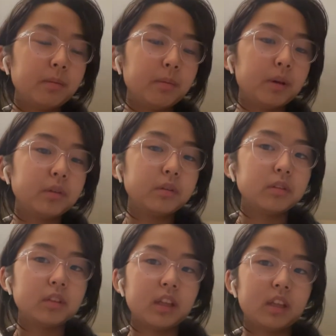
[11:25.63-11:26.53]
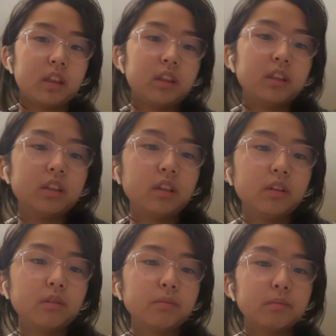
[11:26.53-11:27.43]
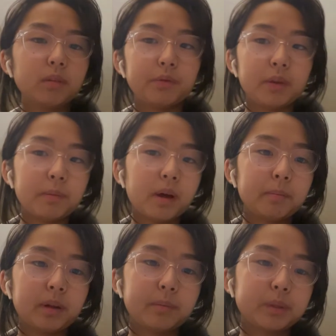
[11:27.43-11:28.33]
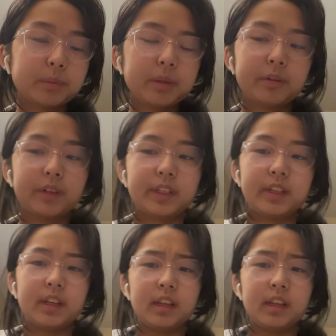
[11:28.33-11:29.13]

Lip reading: bows, and still 3 pom-poms per one.